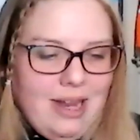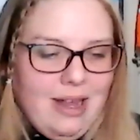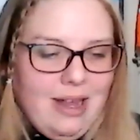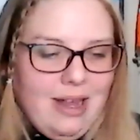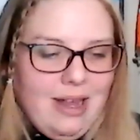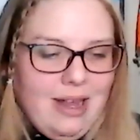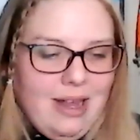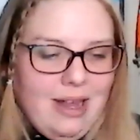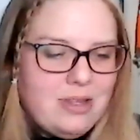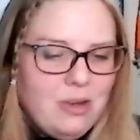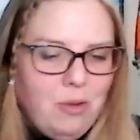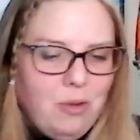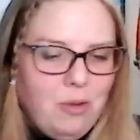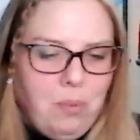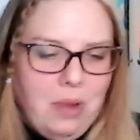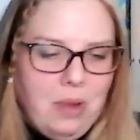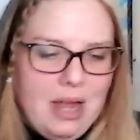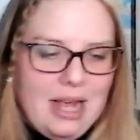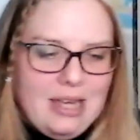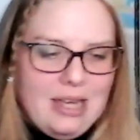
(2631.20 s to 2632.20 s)
I, am so
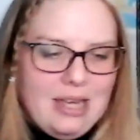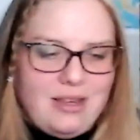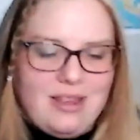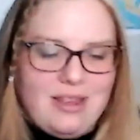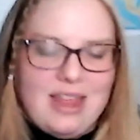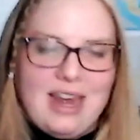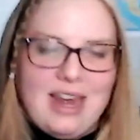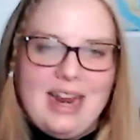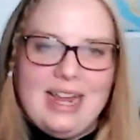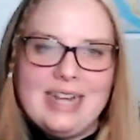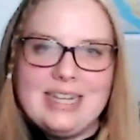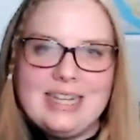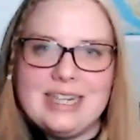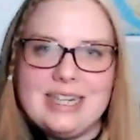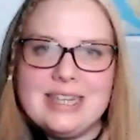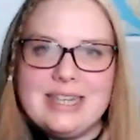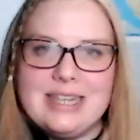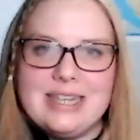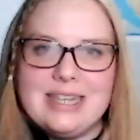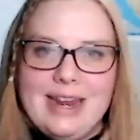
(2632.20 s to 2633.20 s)
blessed that I get to
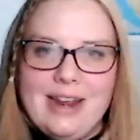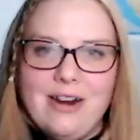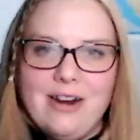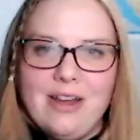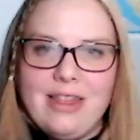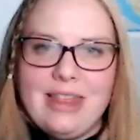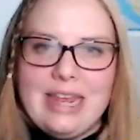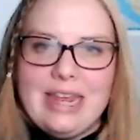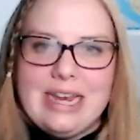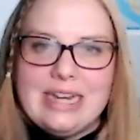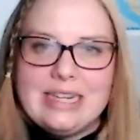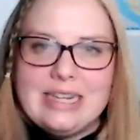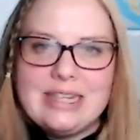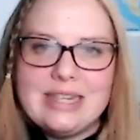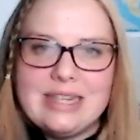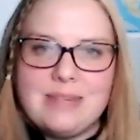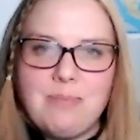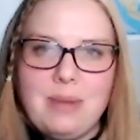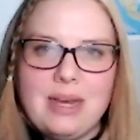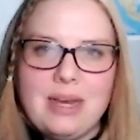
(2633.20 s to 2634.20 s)
sit in on
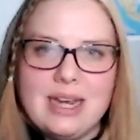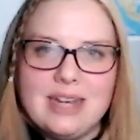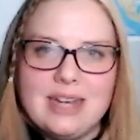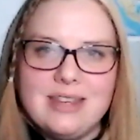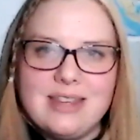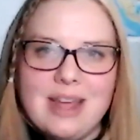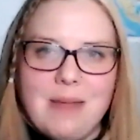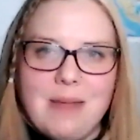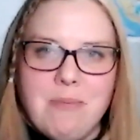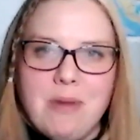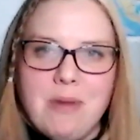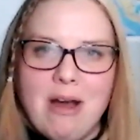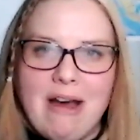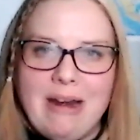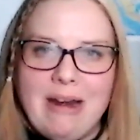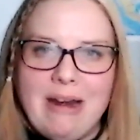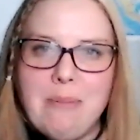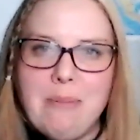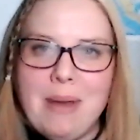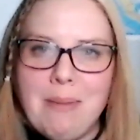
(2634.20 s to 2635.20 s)
these because I'm
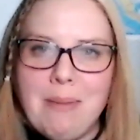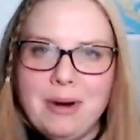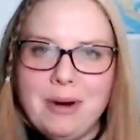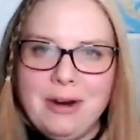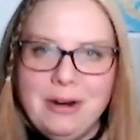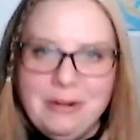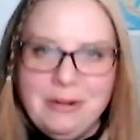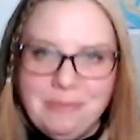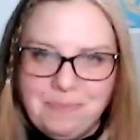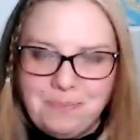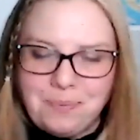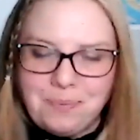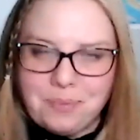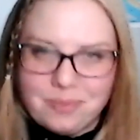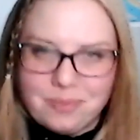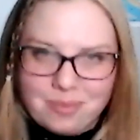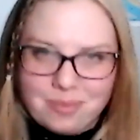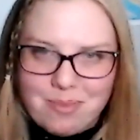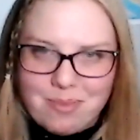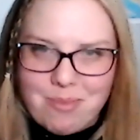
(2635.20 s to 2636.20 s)
not a member.
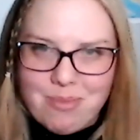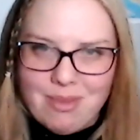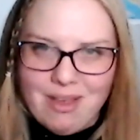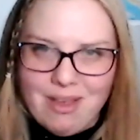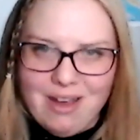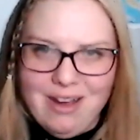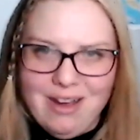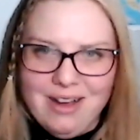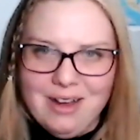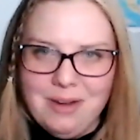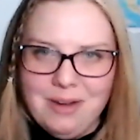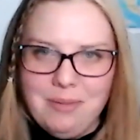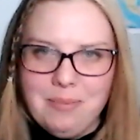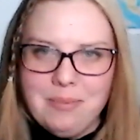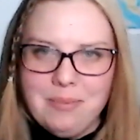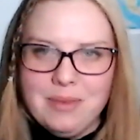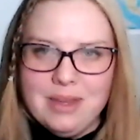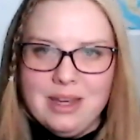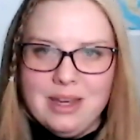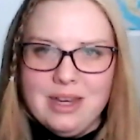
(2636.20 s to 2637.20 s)

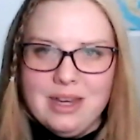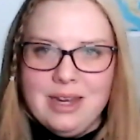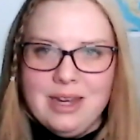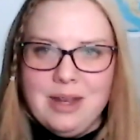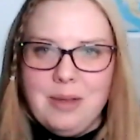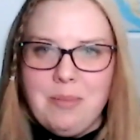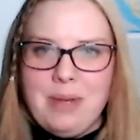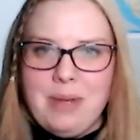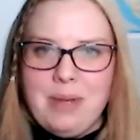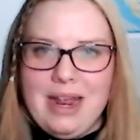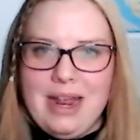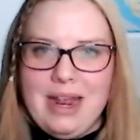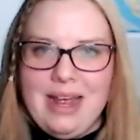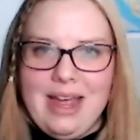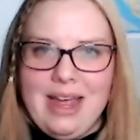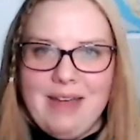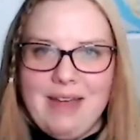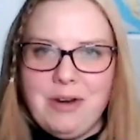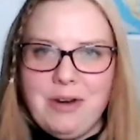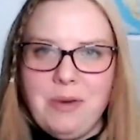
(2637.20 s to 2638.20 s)
Um,
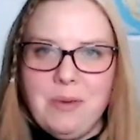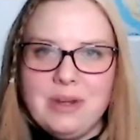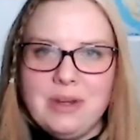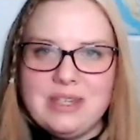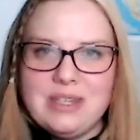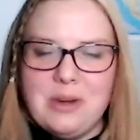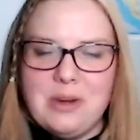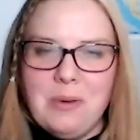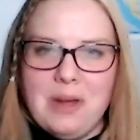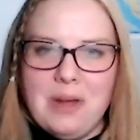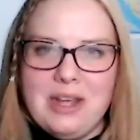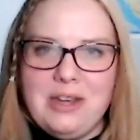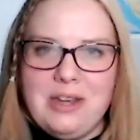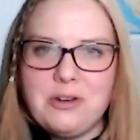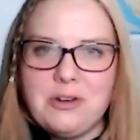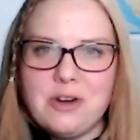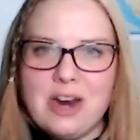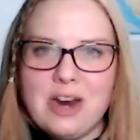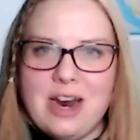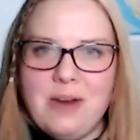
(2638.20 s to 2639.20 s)
every once in a while you
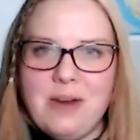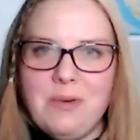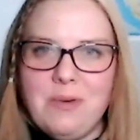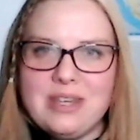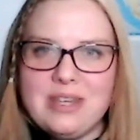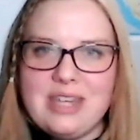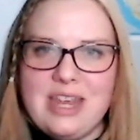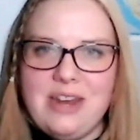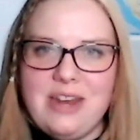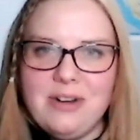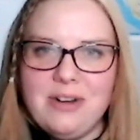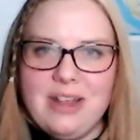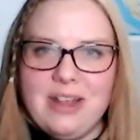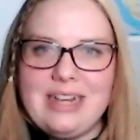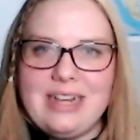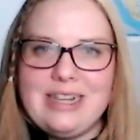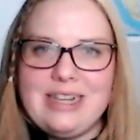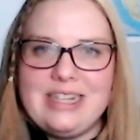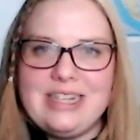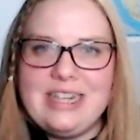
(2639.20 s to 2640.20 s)
try a whiskey and you're
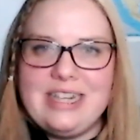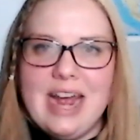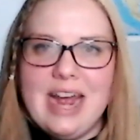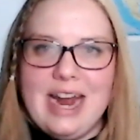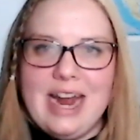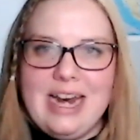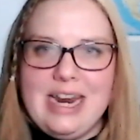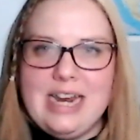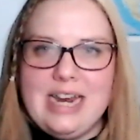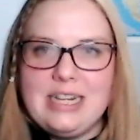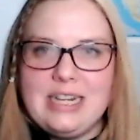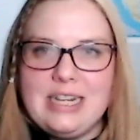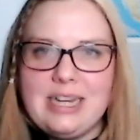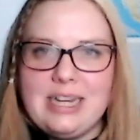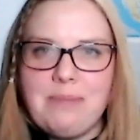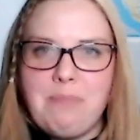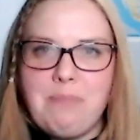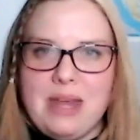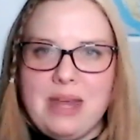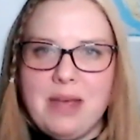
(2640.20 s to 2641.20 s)
like, I need to
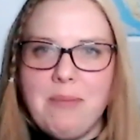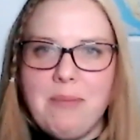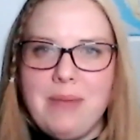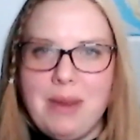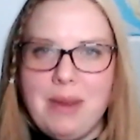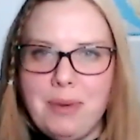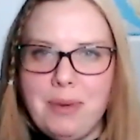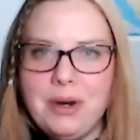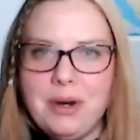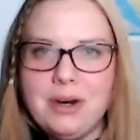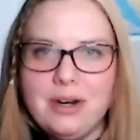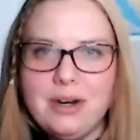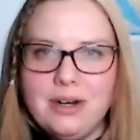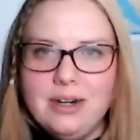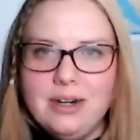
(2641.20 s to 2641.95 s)
be a member.